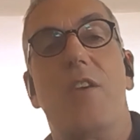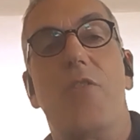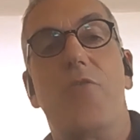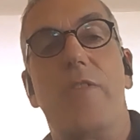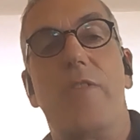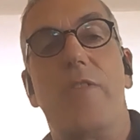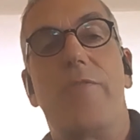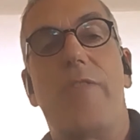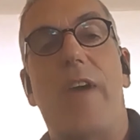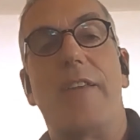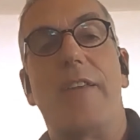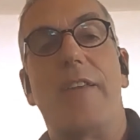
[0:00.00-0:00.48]
other
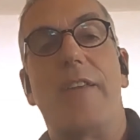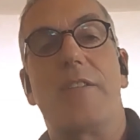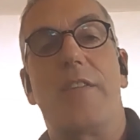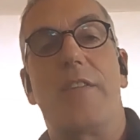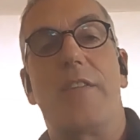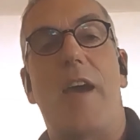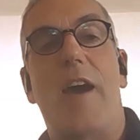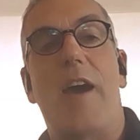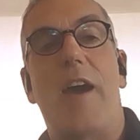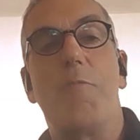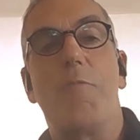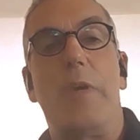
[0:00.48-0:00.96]
events
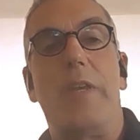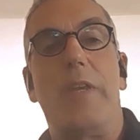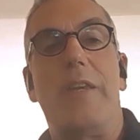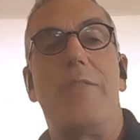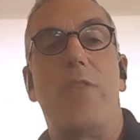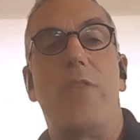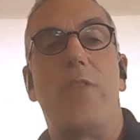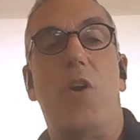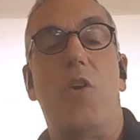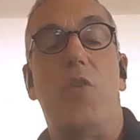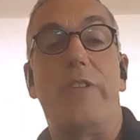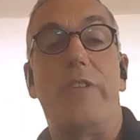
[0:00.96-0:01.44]
that I've been
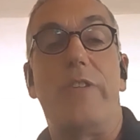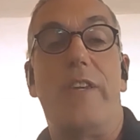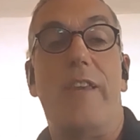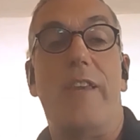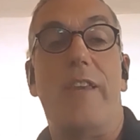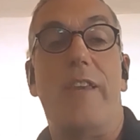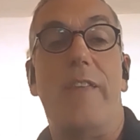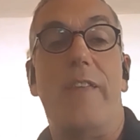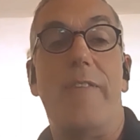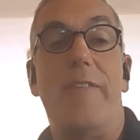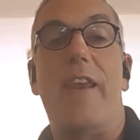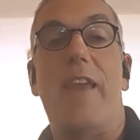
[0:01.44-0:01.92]
involved in
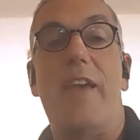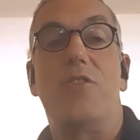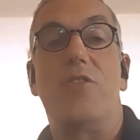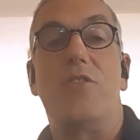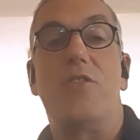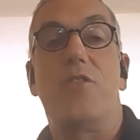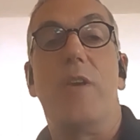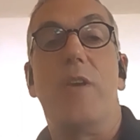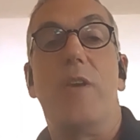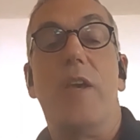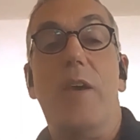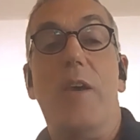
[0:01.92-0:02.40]
the
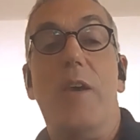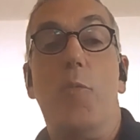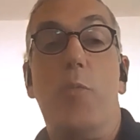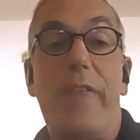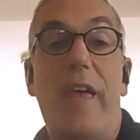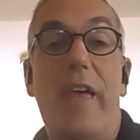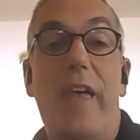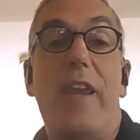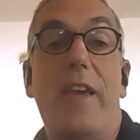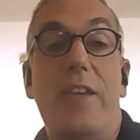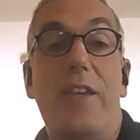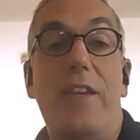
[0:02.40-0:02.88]
with
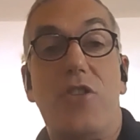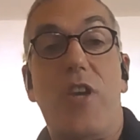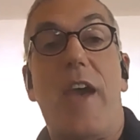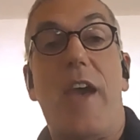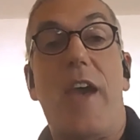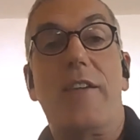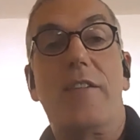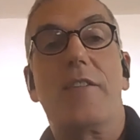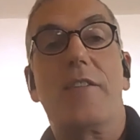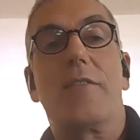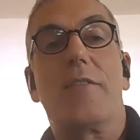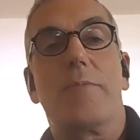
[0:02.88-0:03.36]

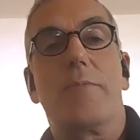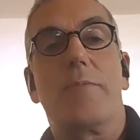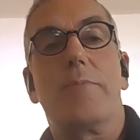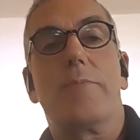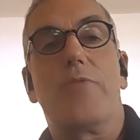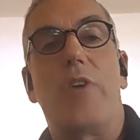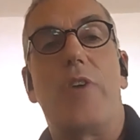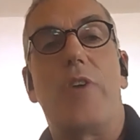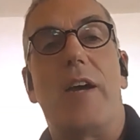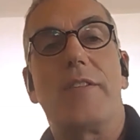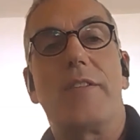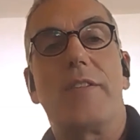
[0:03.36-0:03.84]
NHS
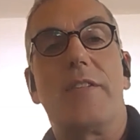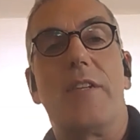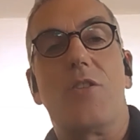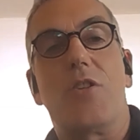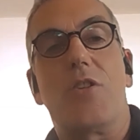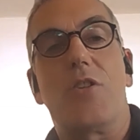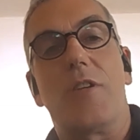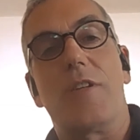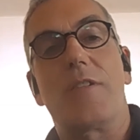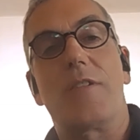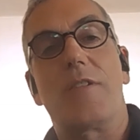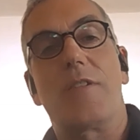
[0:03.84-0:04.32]

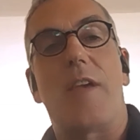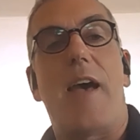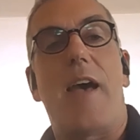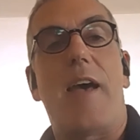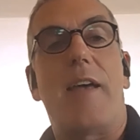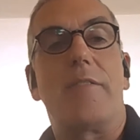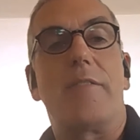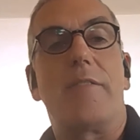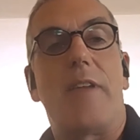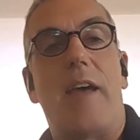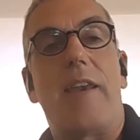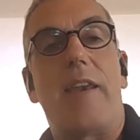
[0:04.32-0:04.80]
practitioners
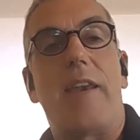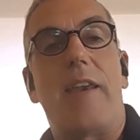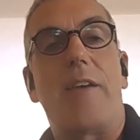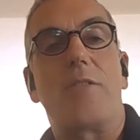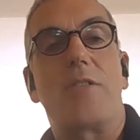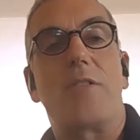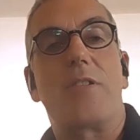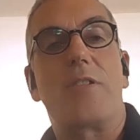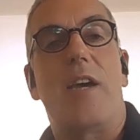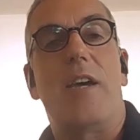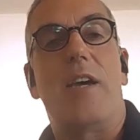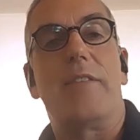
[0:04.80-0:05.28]
and
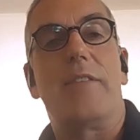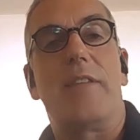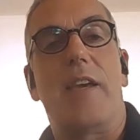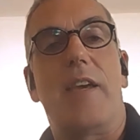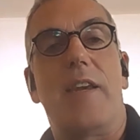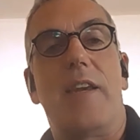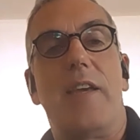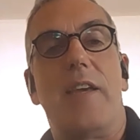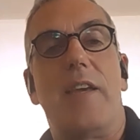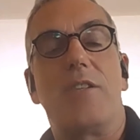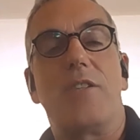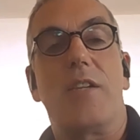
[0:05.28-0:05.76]
outside the
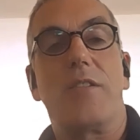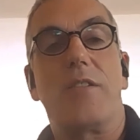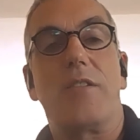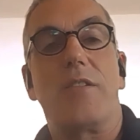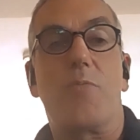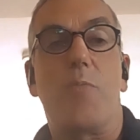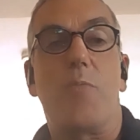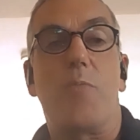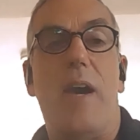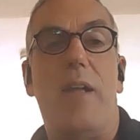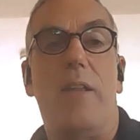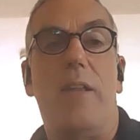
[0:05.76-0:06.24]
NHS
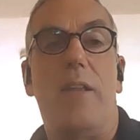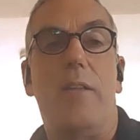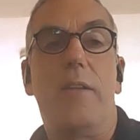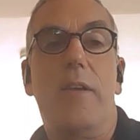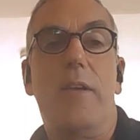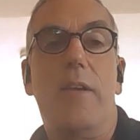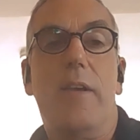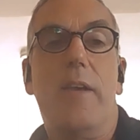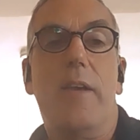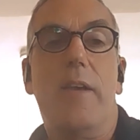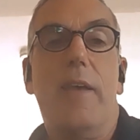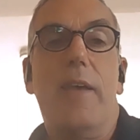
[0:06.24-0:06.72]
as well,
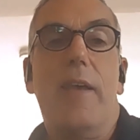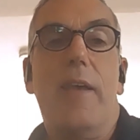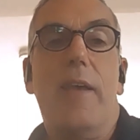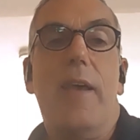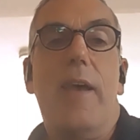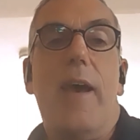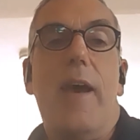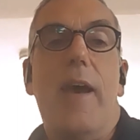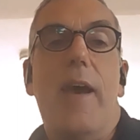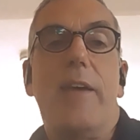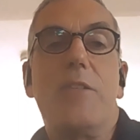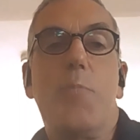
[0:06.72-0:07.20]

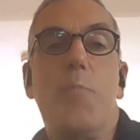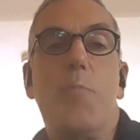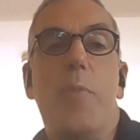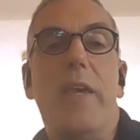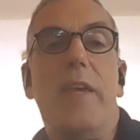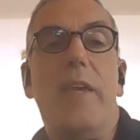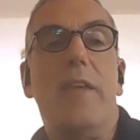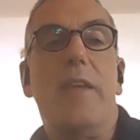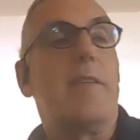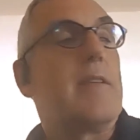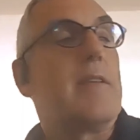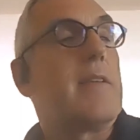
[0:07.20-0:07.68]
has
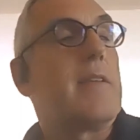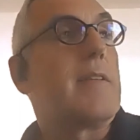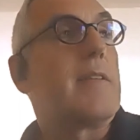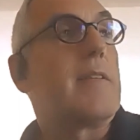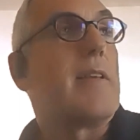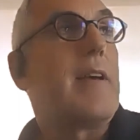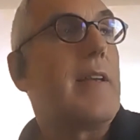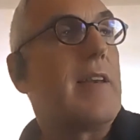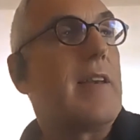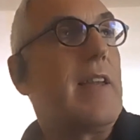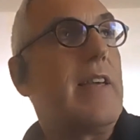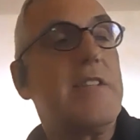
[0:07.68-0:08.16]
been,
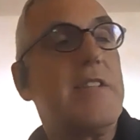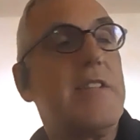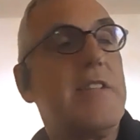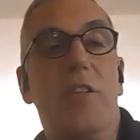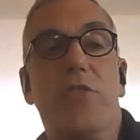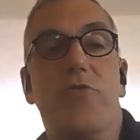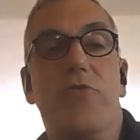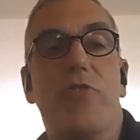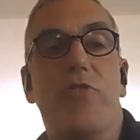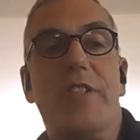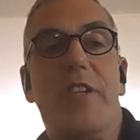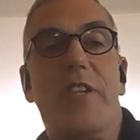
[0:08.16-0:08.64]
at least
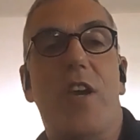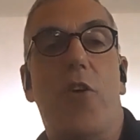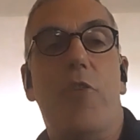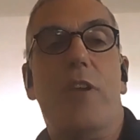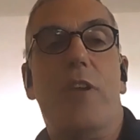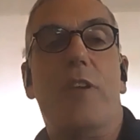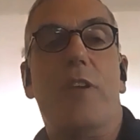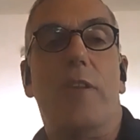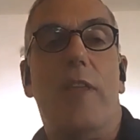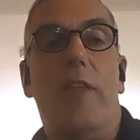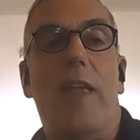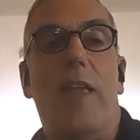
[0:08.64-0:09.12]
at a
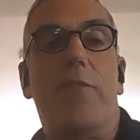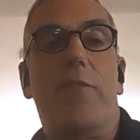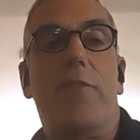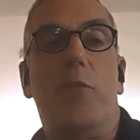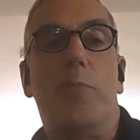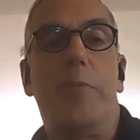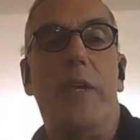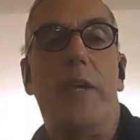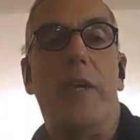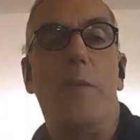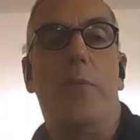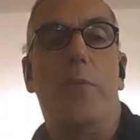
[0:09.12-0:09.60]
rhetorical level,
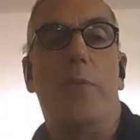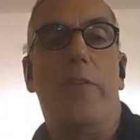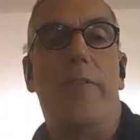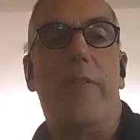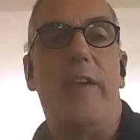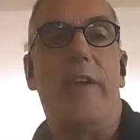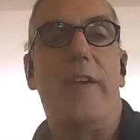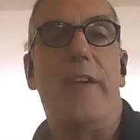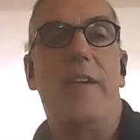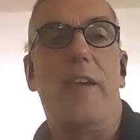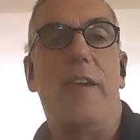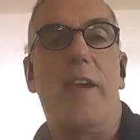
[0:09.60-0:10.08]
people
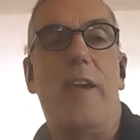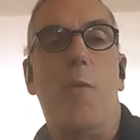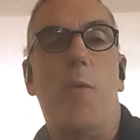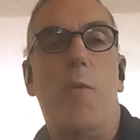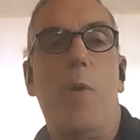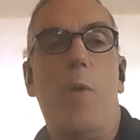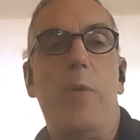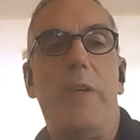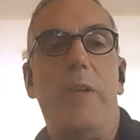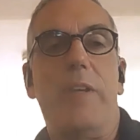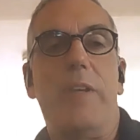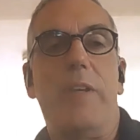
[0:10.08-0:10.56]
thinking, oh,
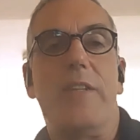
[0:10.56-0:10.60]
well, do